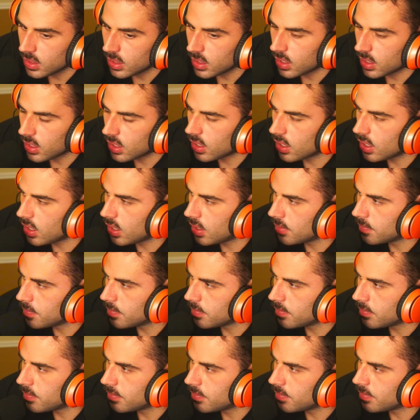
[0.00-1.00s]

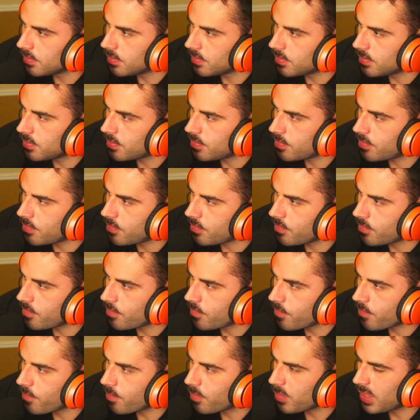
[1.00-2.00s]
Um,
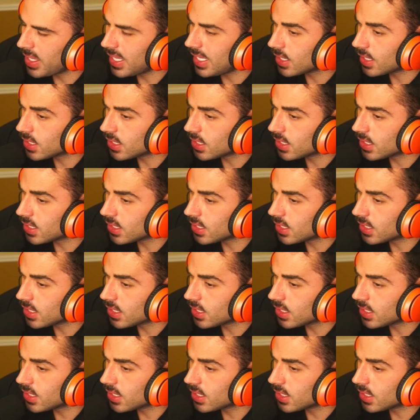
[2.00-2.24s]
but yeah,